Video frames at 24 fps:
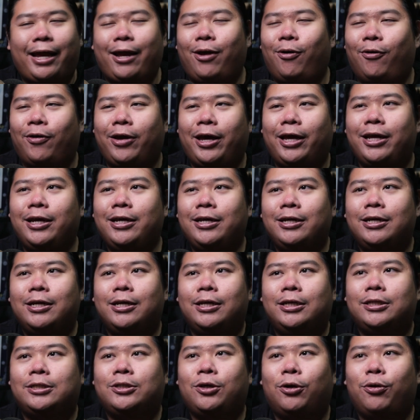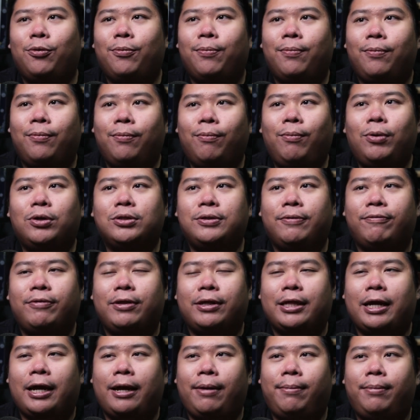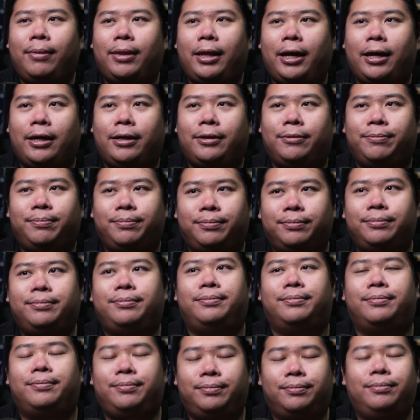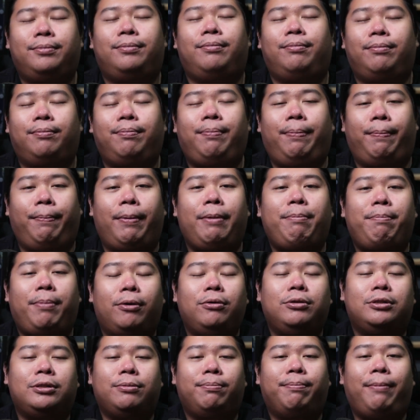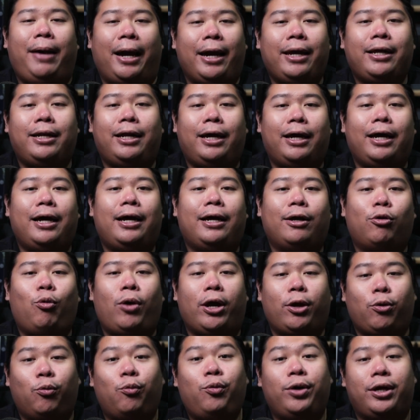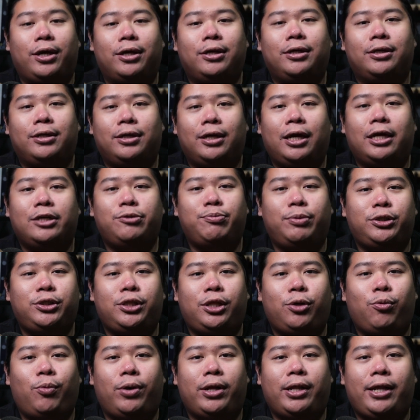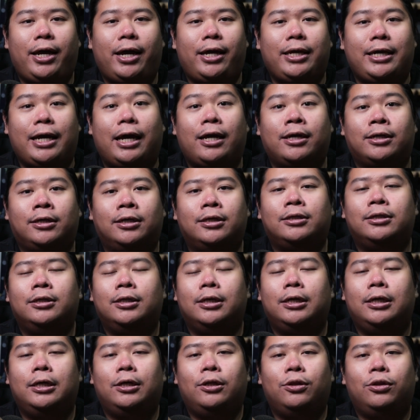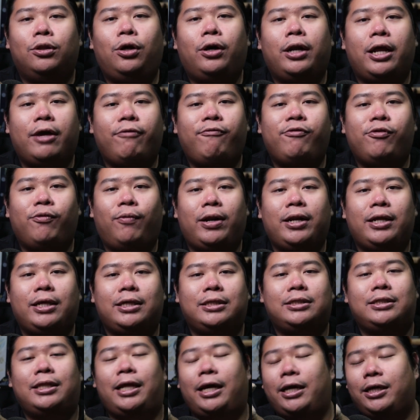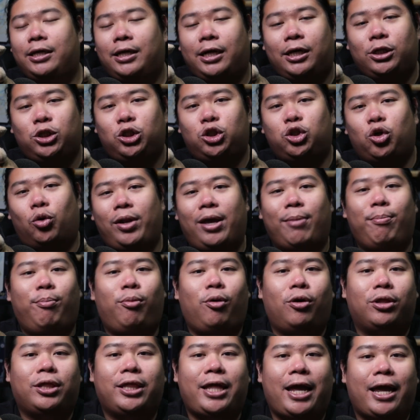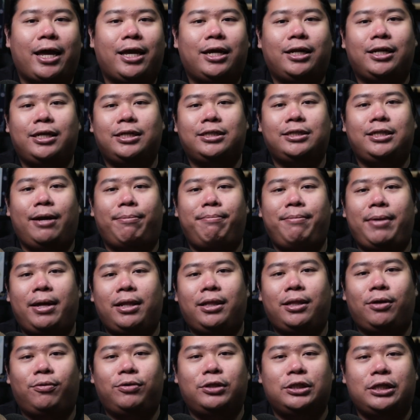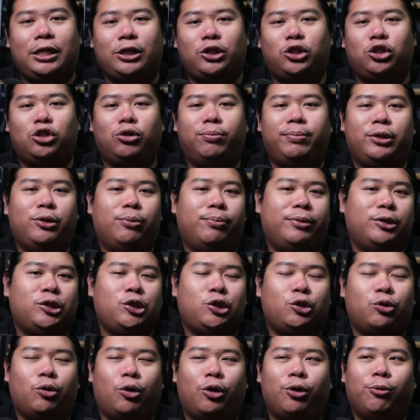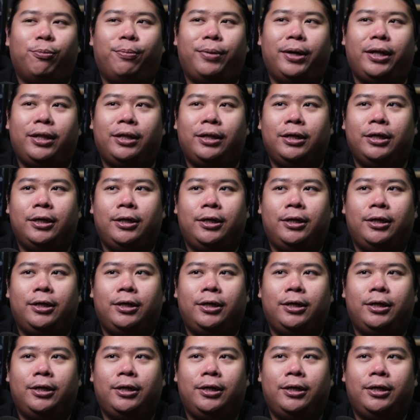think. Okay, so most of the time, like, people's mind are quite weak, especially when they are younger. Not everyone is like a shonen protagonist, their mental is like super duper strong, but